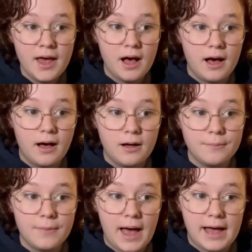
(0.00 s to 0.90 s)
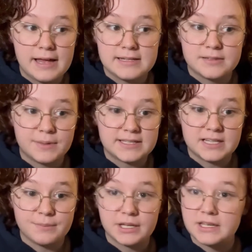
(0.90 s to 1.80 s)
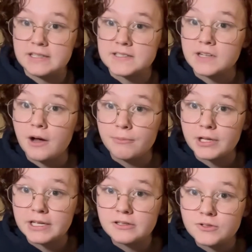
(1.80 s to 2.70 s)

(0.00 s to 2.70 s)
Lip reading: and my stomach is not willing